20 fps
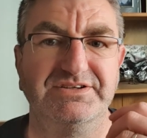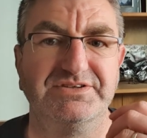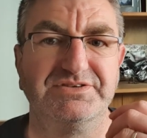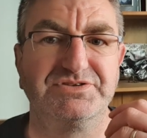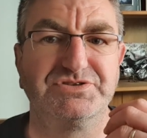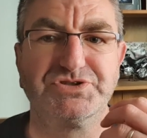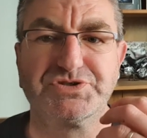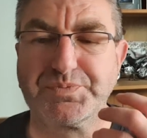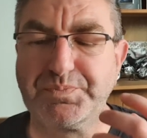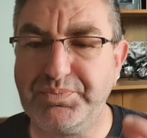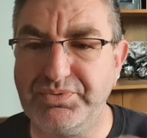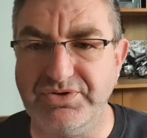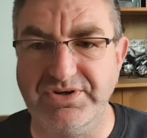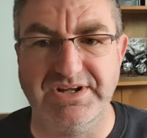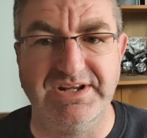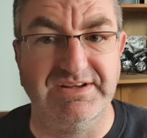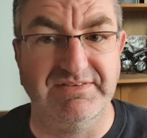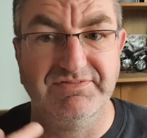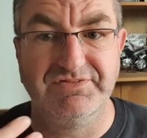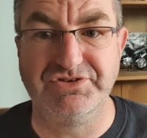just
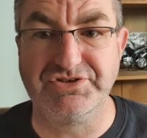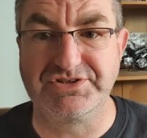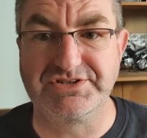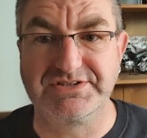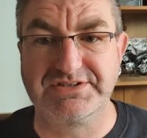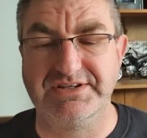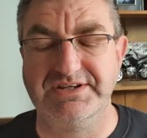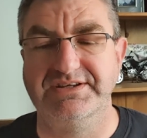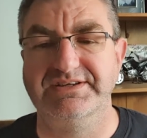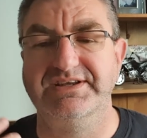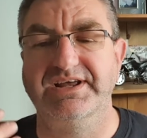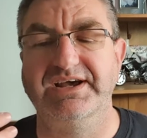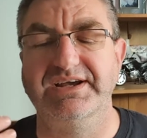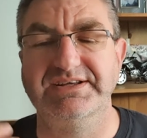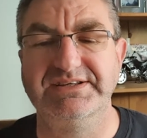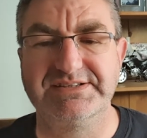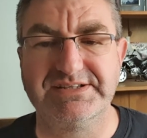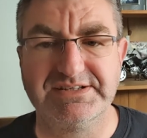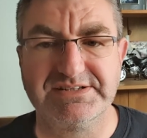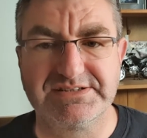breathe, just
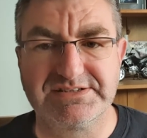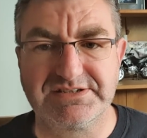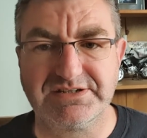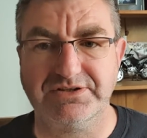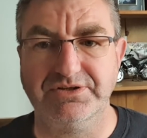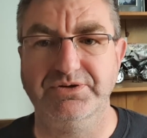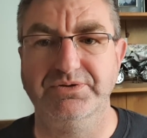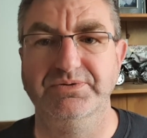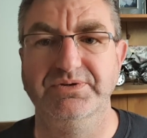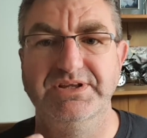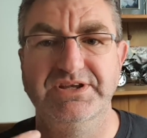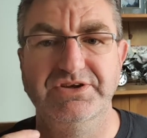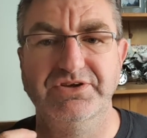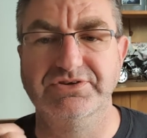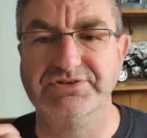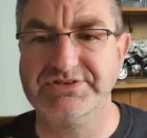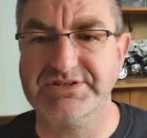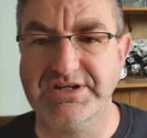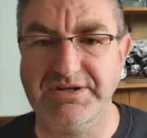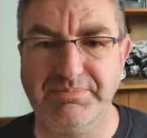nice and slowly,
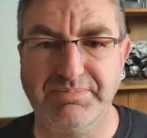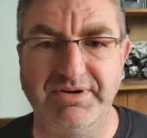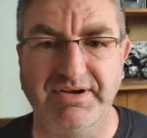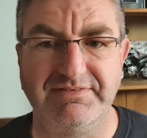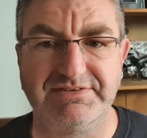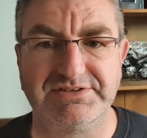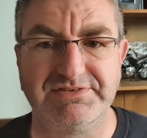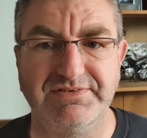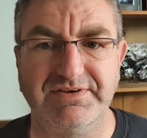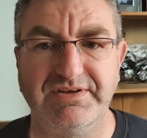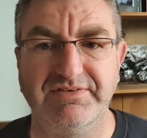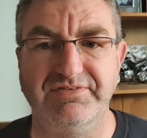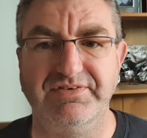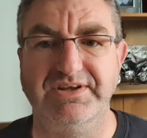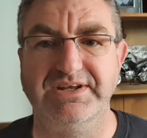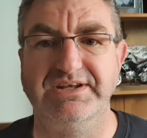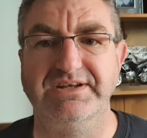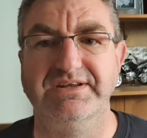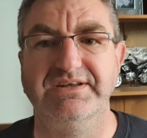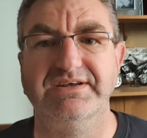not deep breaths or
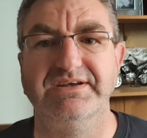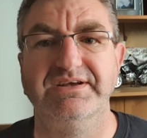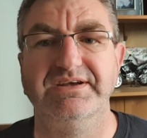anything.